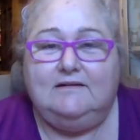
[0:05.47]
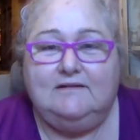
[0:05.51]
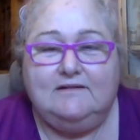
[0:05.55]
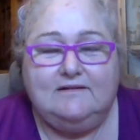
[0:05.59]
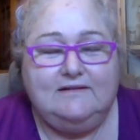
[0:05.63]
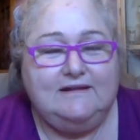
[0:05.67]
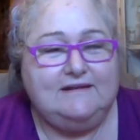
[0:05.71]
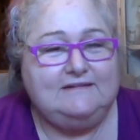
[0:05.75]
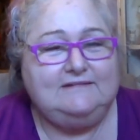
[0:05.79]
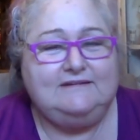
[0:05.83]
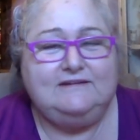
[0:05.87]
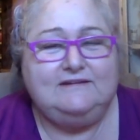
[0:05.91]

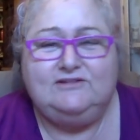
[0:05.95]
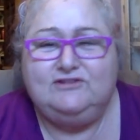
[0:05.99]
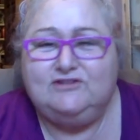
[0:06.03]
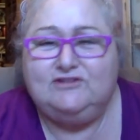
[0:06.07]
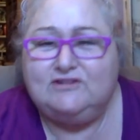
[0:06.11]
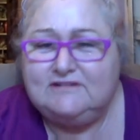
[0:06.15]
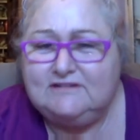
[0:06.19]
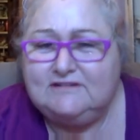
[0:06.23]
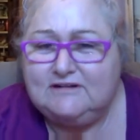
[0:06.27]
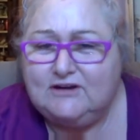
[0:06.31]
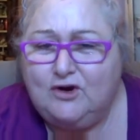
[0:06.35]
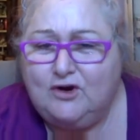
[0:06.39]
This is
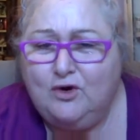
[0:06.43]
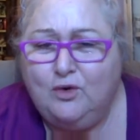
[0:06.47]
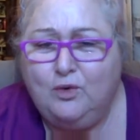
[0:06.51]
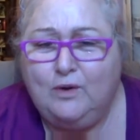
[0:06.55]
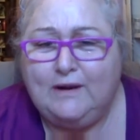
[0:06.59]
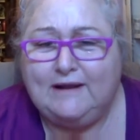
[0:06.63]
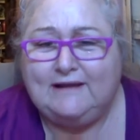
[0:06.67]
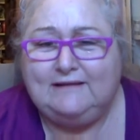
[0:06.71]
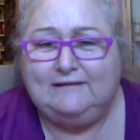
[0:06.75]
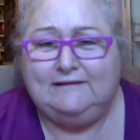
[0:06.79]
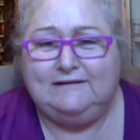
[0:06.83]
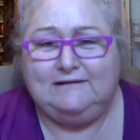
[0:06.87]
just a
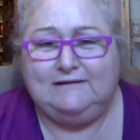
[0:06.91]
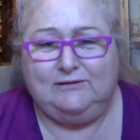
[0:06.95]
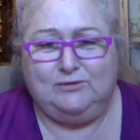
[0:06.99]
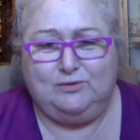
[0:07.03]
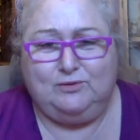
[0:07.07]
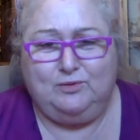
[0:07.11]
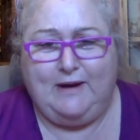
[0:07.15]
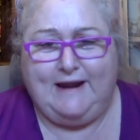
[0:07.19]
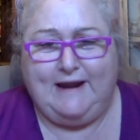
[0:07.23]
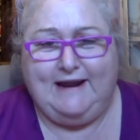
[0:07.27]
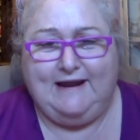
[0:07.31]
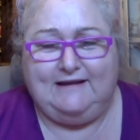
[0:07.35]
quick
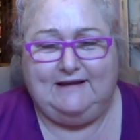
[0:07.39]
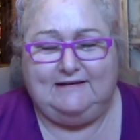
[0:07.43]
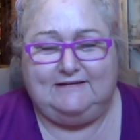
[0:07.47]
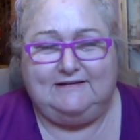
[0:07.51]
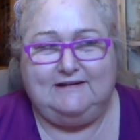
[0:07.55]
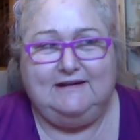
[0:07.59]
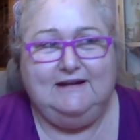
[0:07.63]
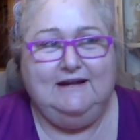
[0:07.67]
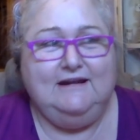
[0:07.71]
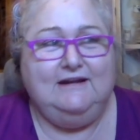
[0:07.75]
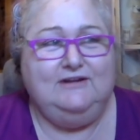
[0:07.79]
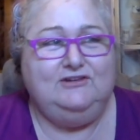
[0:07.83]
little rant,